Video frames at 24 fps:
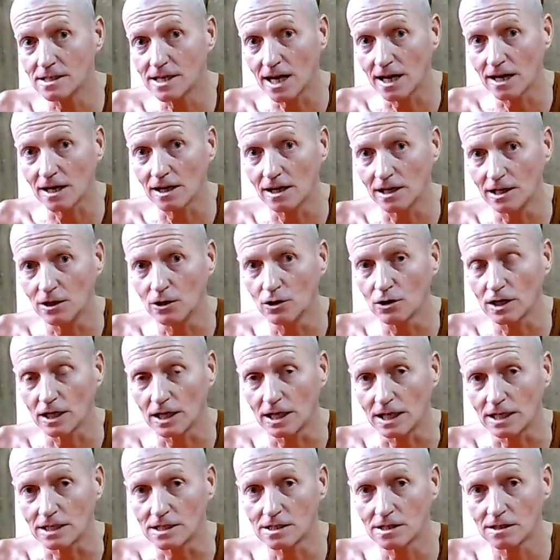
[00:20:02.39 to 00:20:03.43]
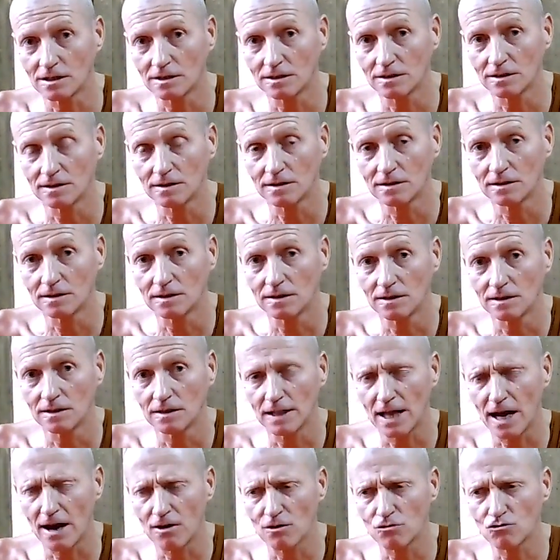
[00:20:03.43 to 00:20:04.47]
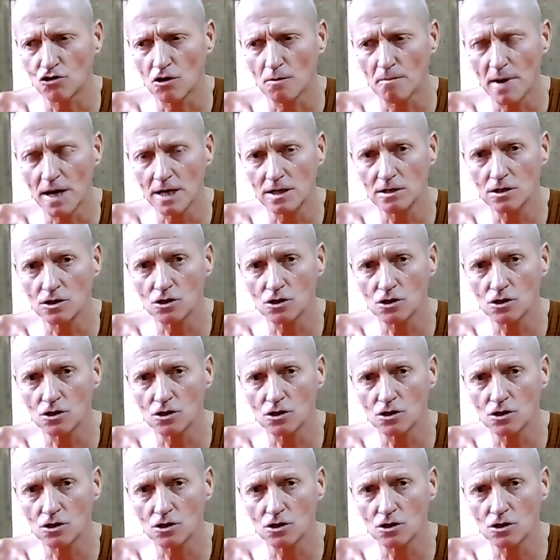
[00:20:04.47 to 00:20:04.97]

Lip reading: They're a tremendous draw of our attention,